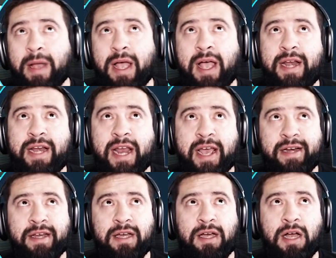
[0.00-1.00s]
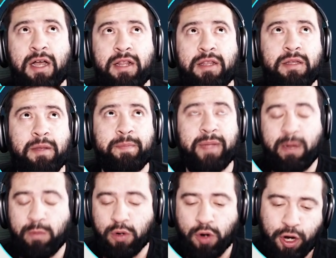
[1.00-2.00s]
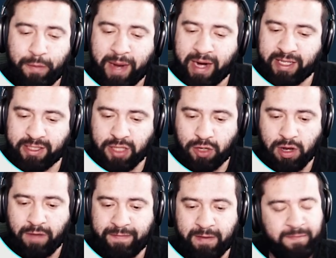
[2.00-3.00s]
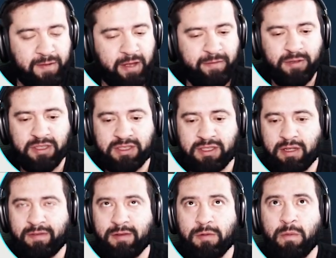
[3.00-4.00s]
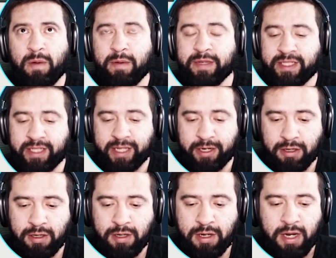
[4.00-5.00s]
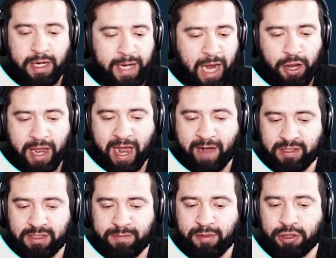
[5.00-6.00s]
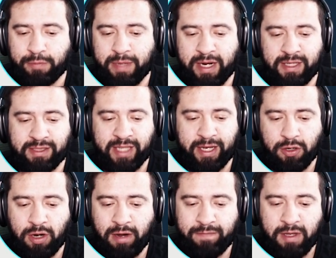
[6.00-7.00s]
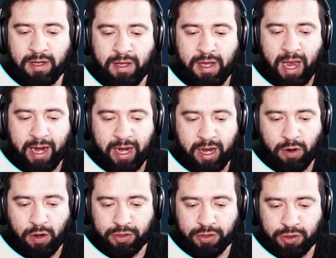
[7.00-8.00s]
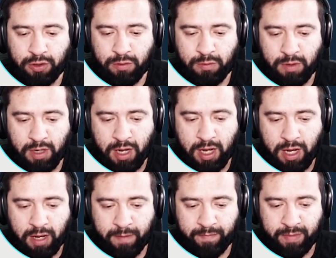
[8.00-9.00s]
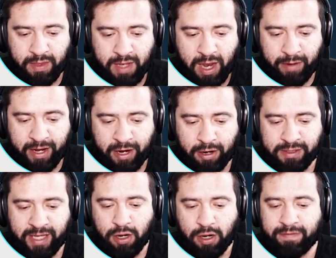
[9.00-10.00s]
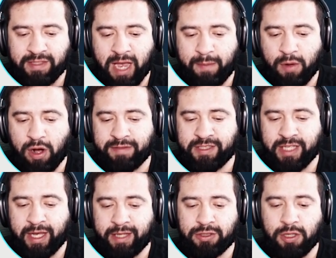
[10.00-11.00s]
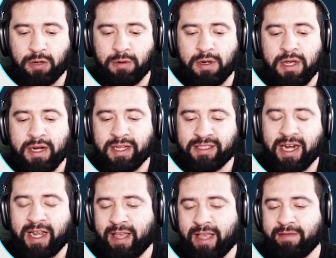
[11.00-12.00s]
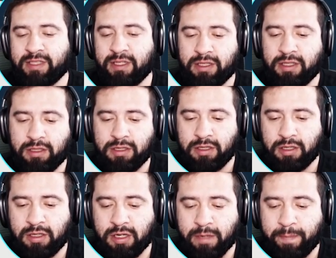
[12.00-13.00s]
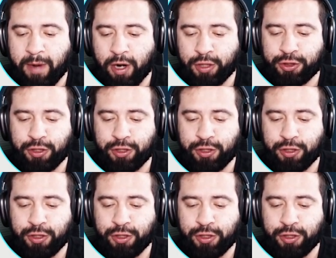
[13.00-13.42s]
and then the plane would automatically take off if the runway was clear. Now you have to push a button to take it off, and then also down here, takeoff time offset. So this kind of gives the departure